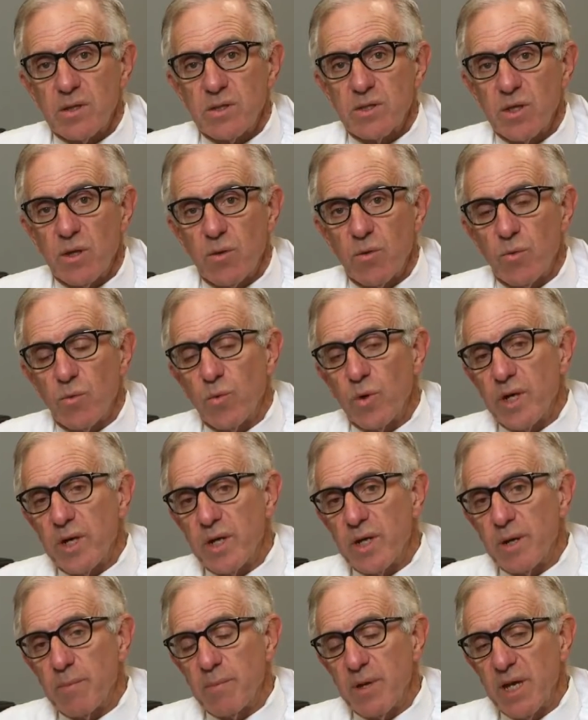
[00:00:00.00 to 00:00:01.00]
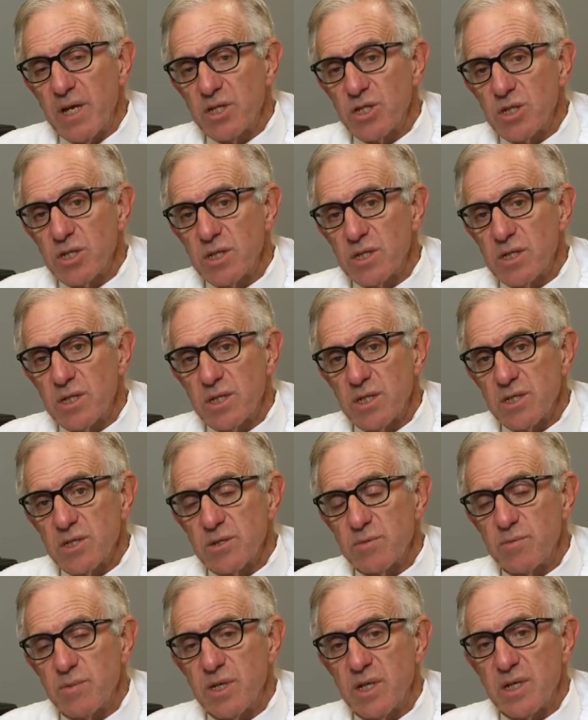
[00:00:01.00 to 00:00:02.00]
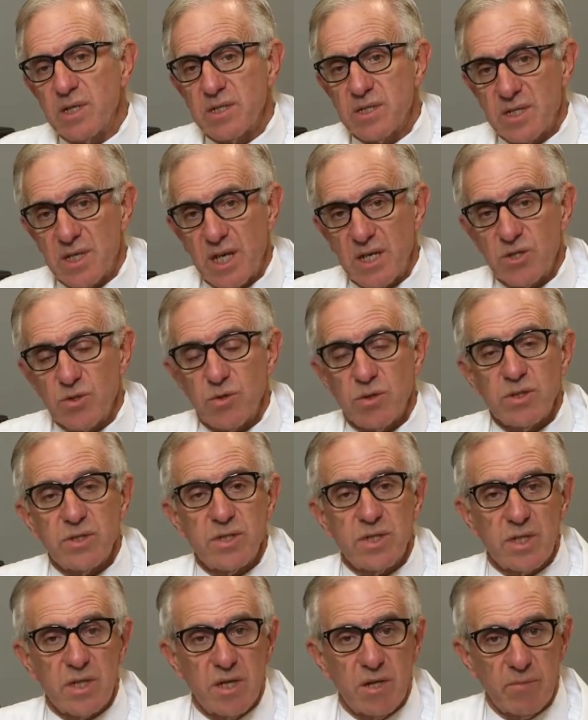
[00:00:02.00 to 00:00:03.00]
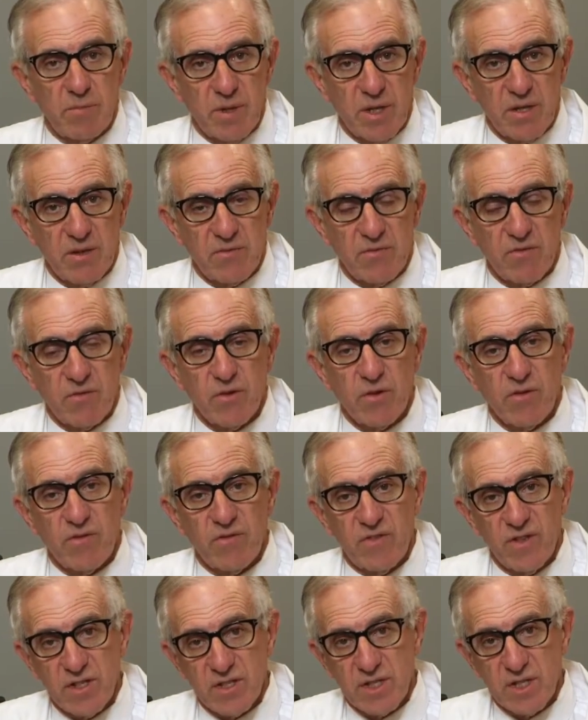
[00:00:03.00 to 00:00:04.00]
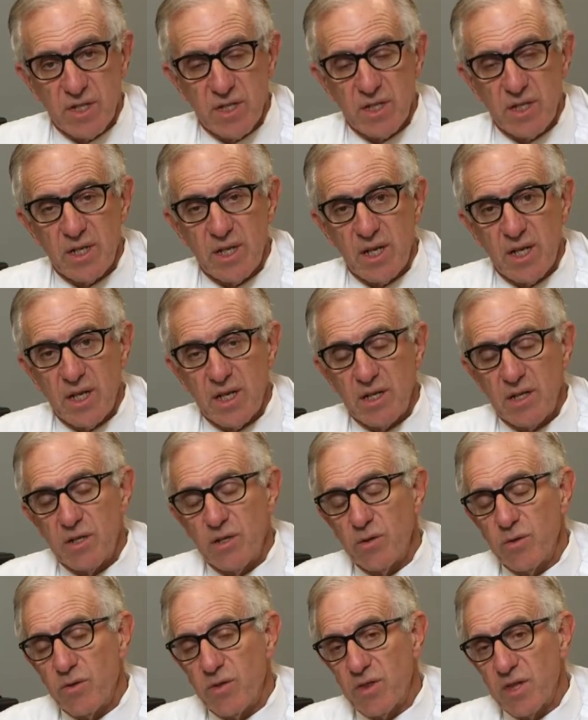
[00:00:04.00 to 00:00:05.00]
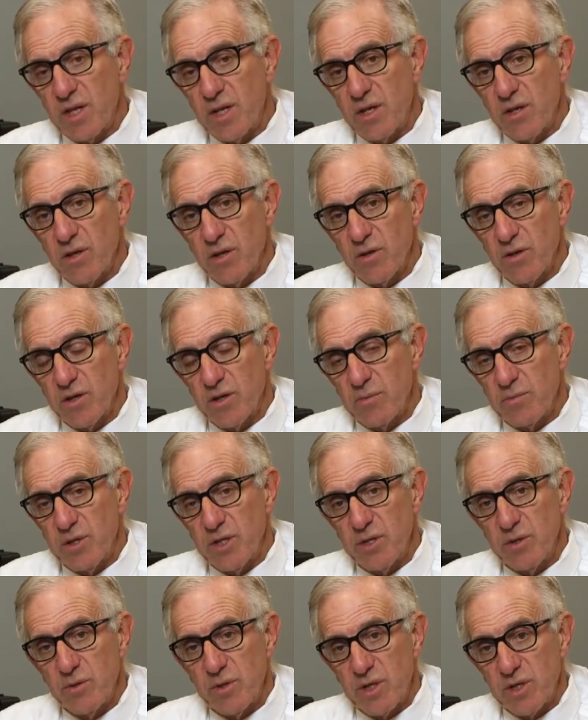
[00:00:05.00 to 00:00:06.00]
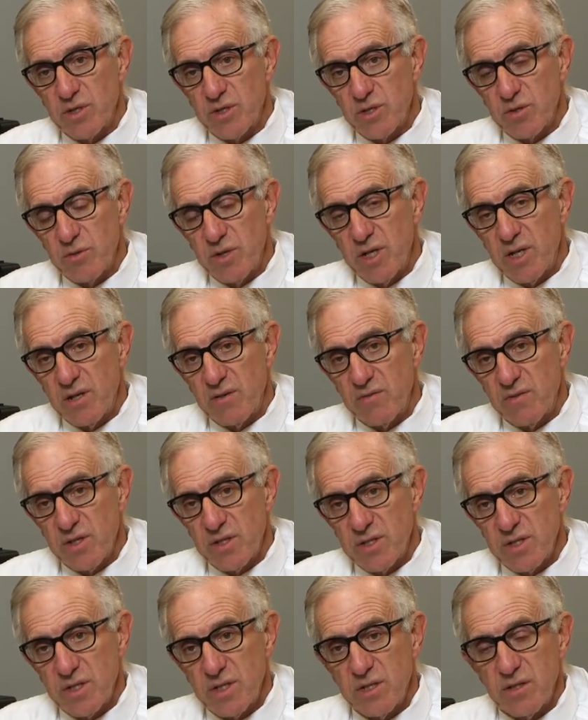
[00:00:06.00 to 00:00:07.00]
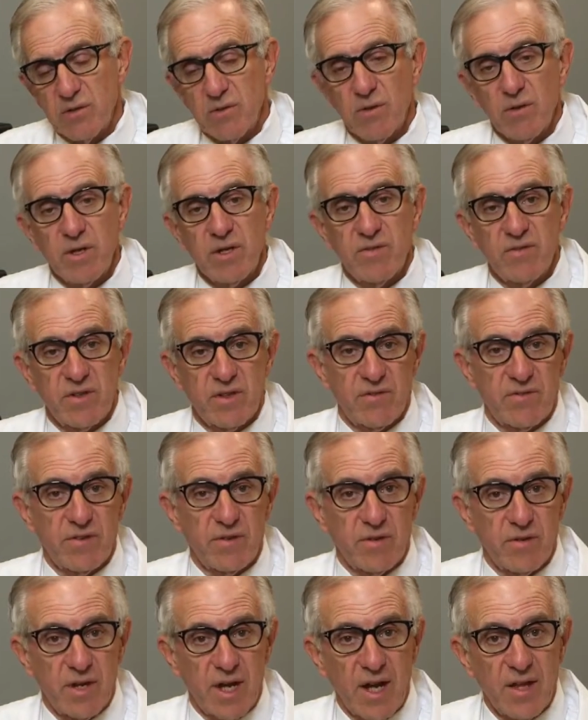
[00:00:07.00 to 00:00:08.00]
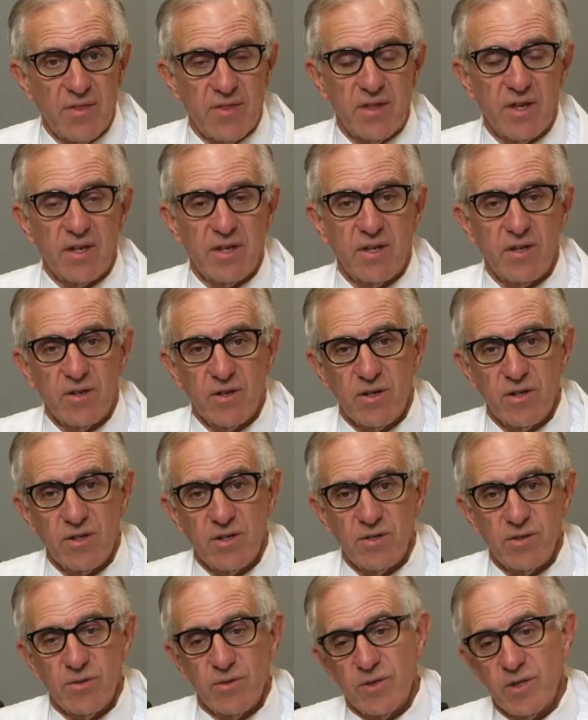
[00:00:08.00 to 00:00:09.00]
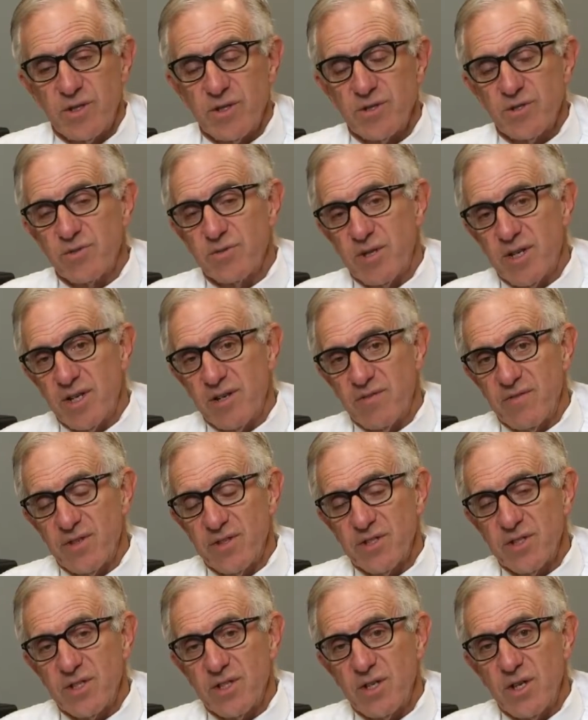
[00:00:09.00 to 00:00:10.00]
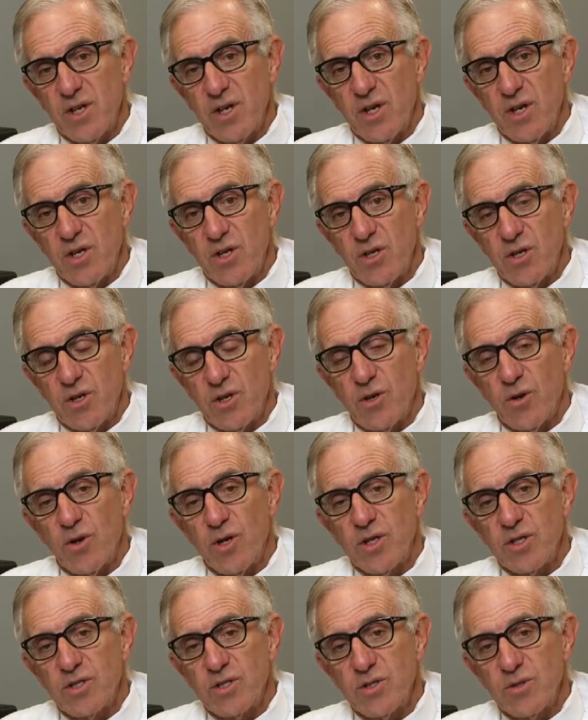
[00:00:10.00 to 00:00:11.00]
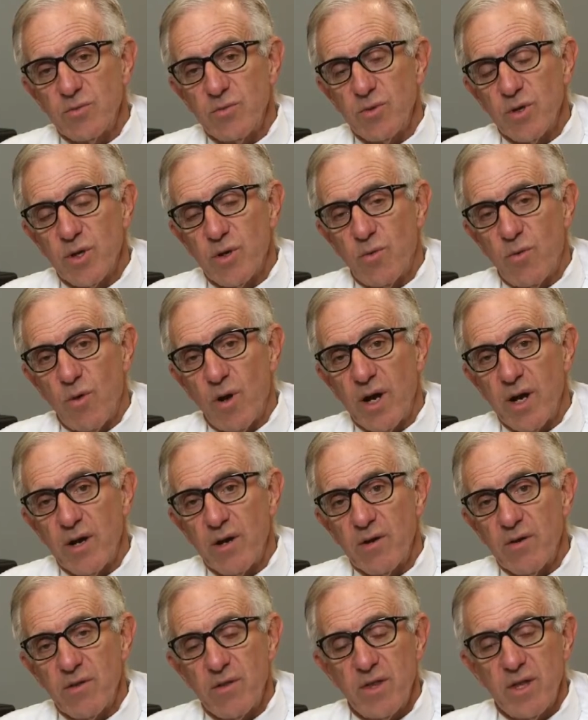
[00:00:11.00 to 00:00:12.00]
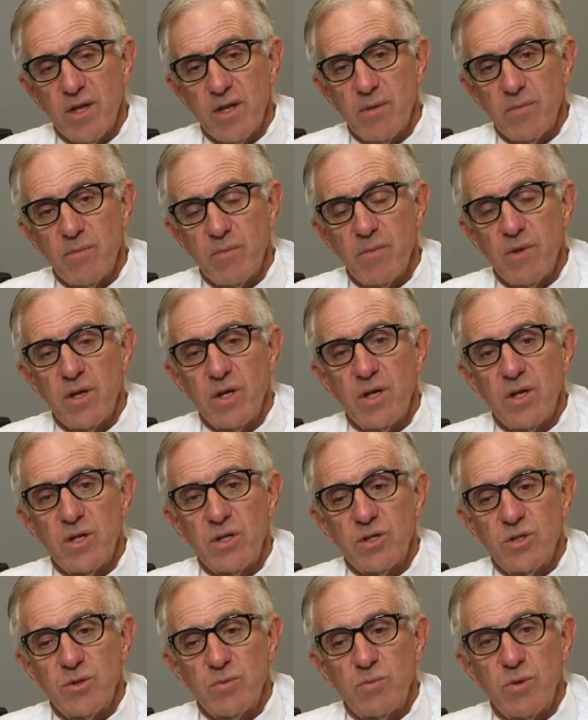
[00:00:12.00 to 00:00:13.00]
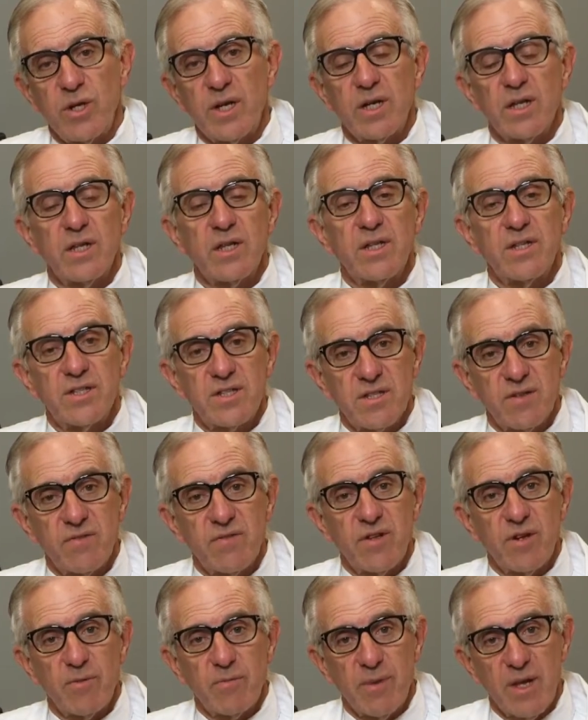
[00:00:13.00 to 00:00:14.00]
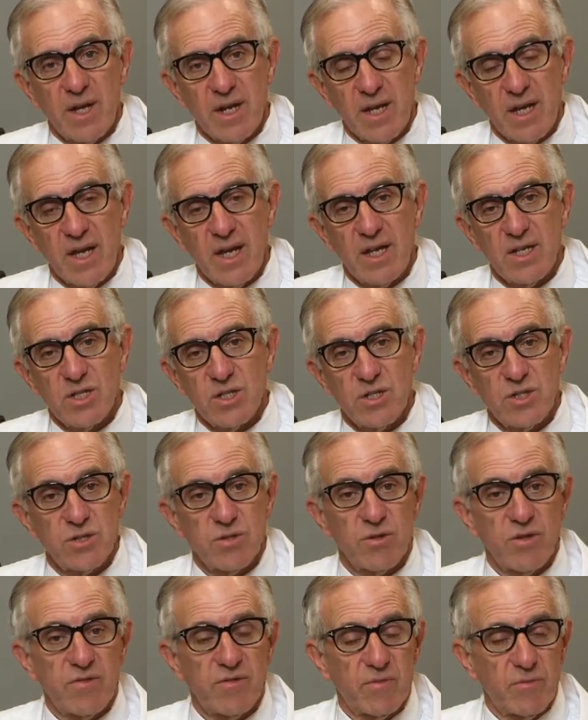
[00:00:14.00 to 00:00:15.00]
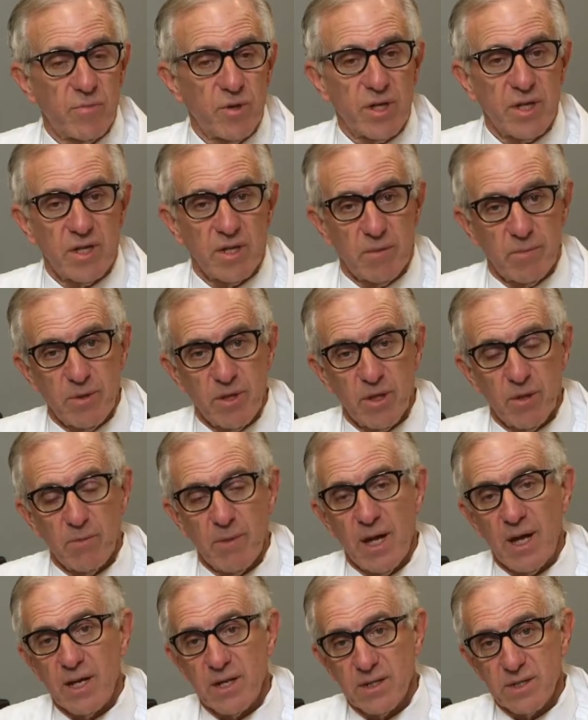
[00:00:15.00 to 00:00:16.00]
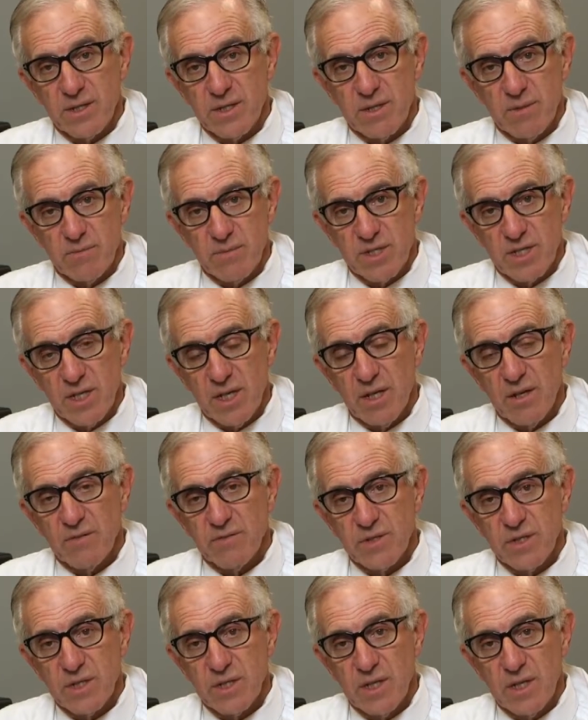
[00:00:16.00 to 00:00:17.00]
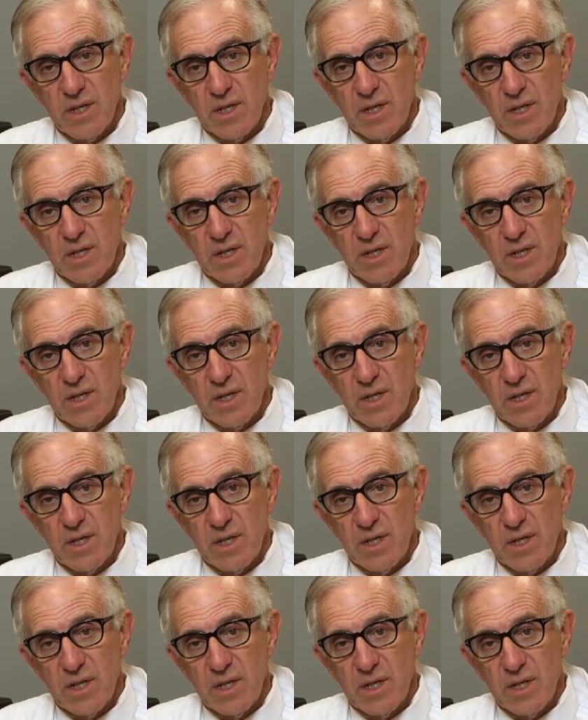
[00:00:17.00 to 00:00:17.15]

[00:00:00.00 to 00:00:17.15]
So when a patient is being scheduled to come in for a visit and you think you're going to be doing a screening visit, or even if you're not thinking you're going to do a screening visit, you're going to require them to bring a list of their medications or even bring in the pill bottles themselves,